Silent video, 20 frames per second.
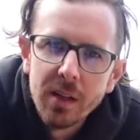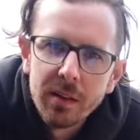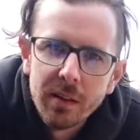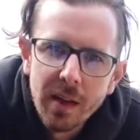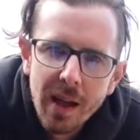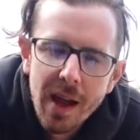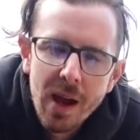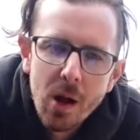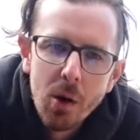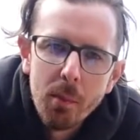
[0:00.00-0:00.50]

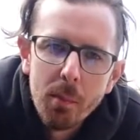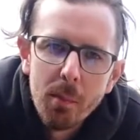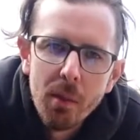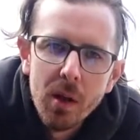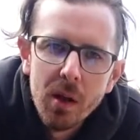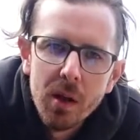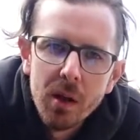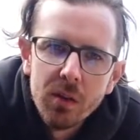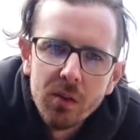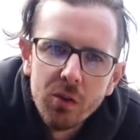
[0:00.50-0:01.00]
to help
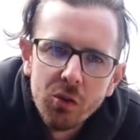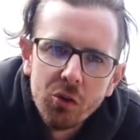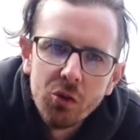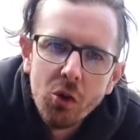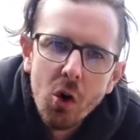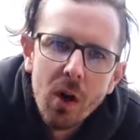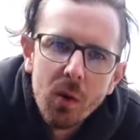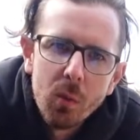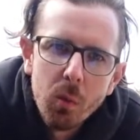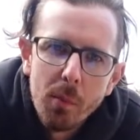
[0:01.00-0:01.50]

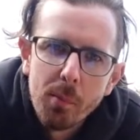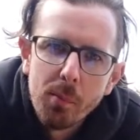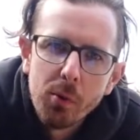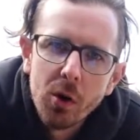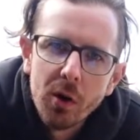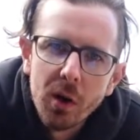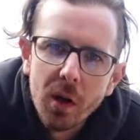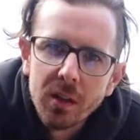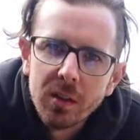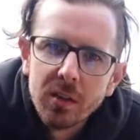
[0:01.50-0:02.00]
decide what
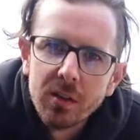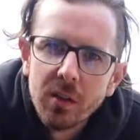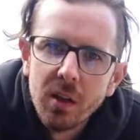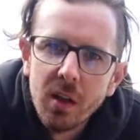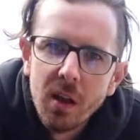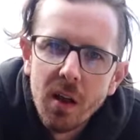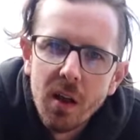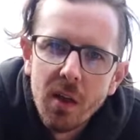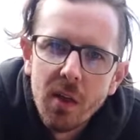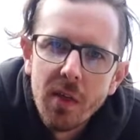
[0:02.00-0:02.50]
products
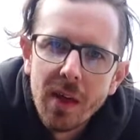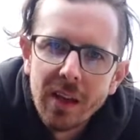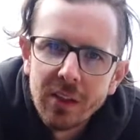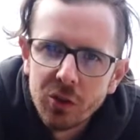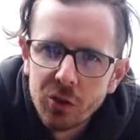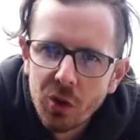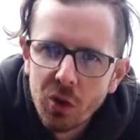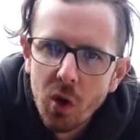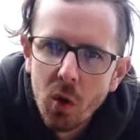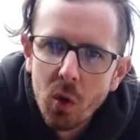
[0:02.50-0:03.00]
that they
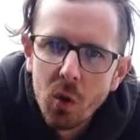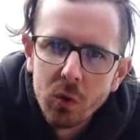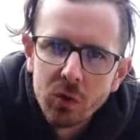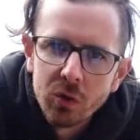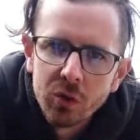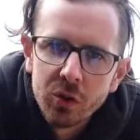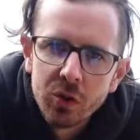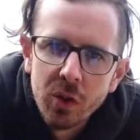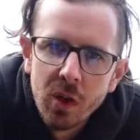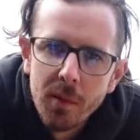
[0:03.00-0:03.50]
should
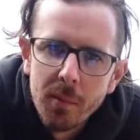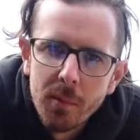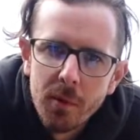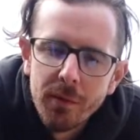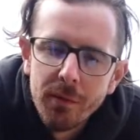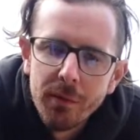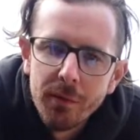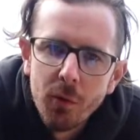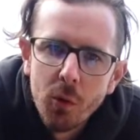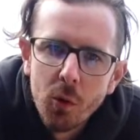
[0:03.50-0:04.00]
launch
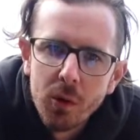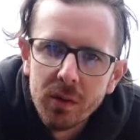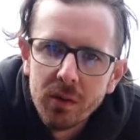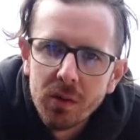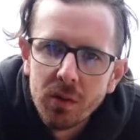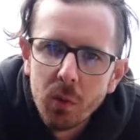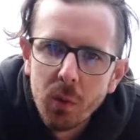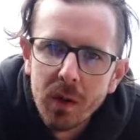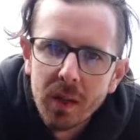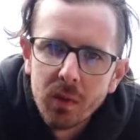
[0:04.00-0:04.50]
moving forward
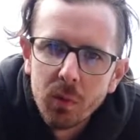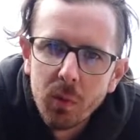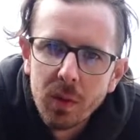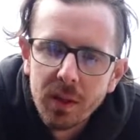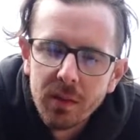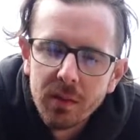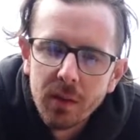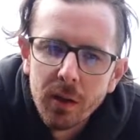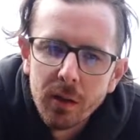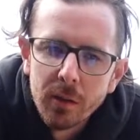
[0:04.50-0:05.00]
into
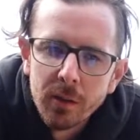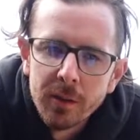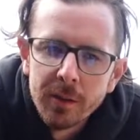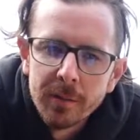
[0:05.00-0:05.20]
2022.